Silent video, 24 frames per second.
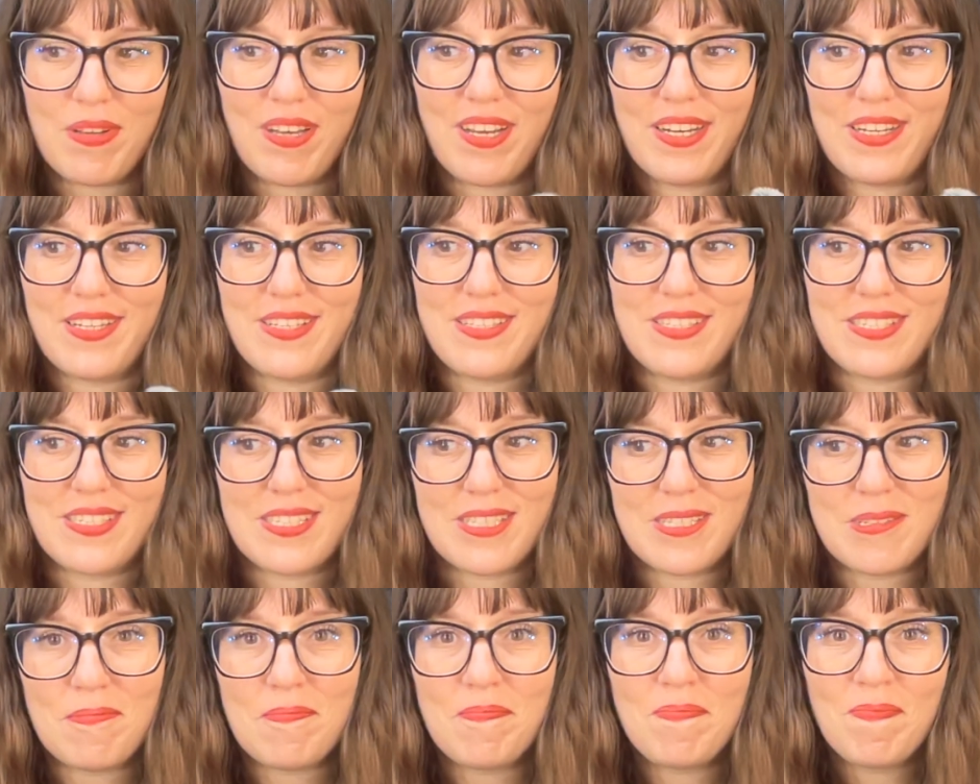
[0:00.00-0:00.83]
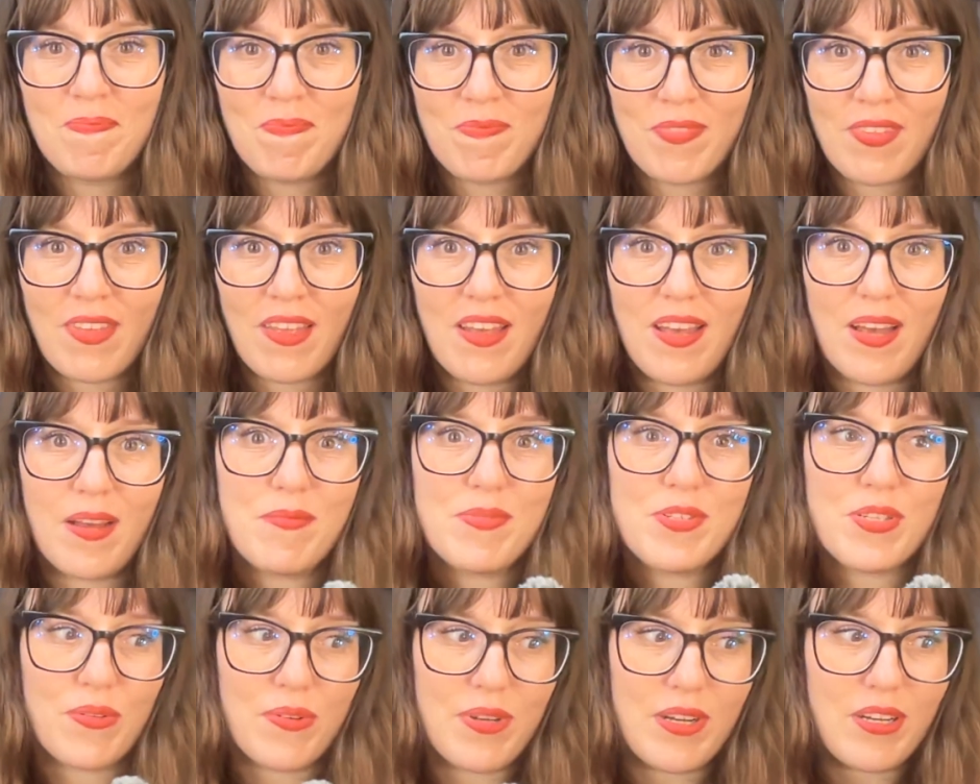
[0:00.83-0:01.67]
because I'm
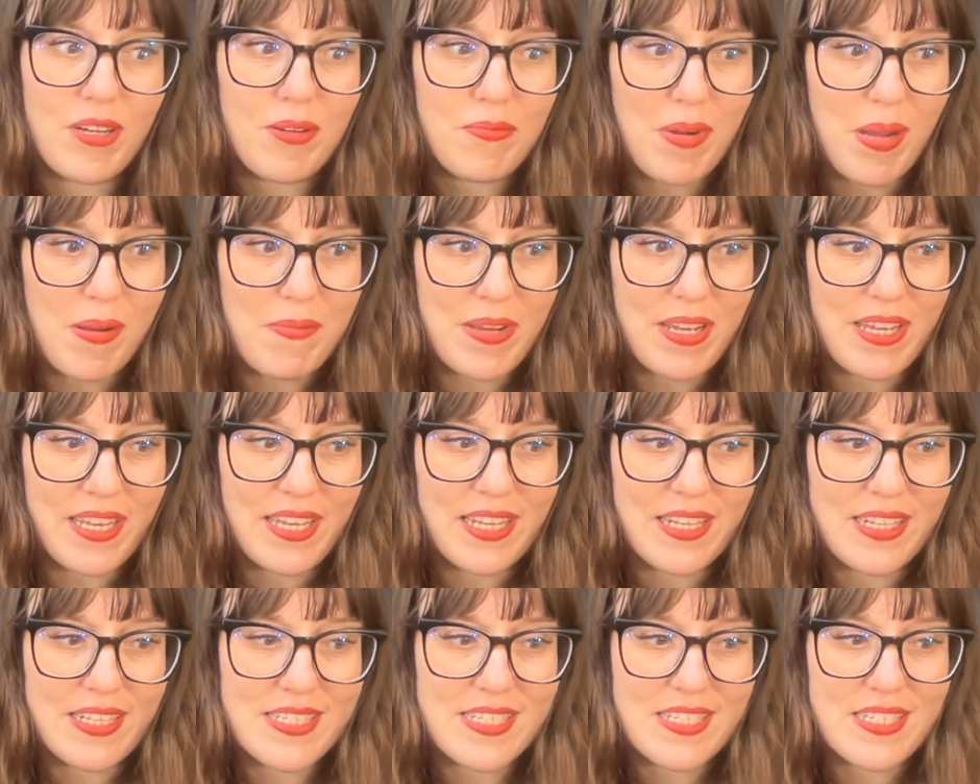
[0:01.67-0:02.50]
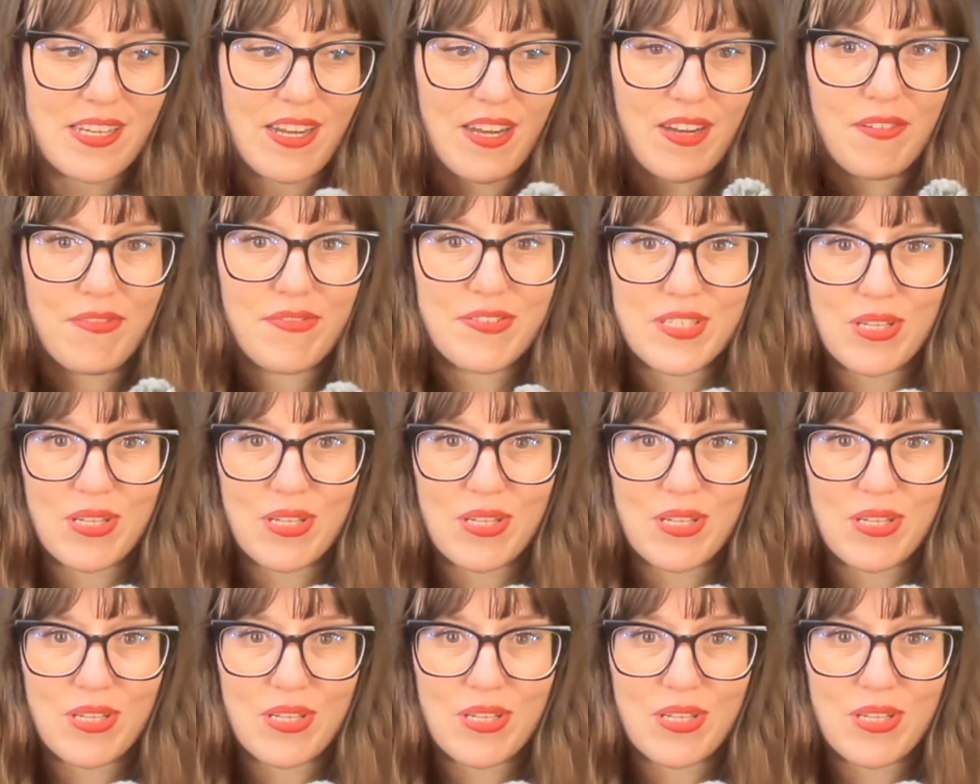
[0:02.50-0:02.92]
surrounded by my kids' stuff.